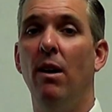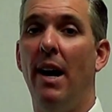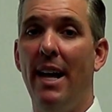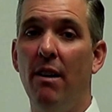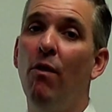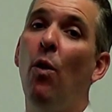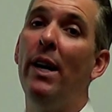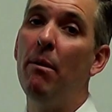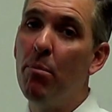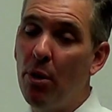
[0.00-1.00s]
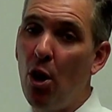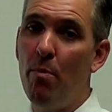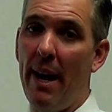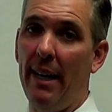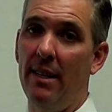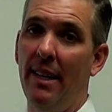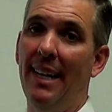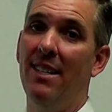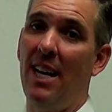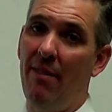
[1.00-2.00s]
and avoiding probate,
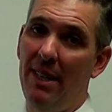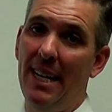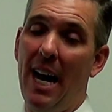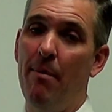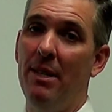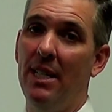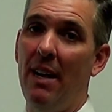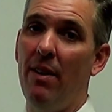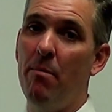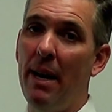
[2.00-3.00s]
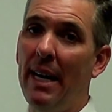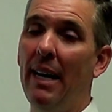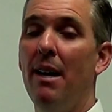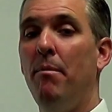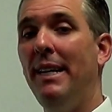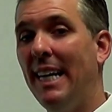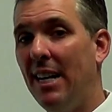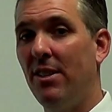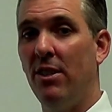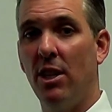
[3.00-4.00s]
again saving time and saving money
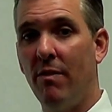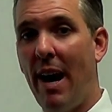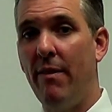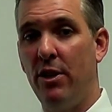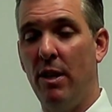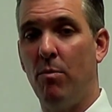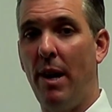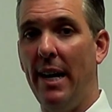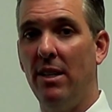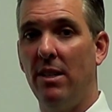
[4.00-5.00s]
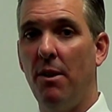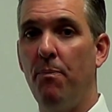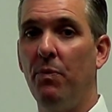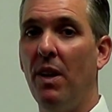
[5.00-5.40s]
because of the survivorship rights.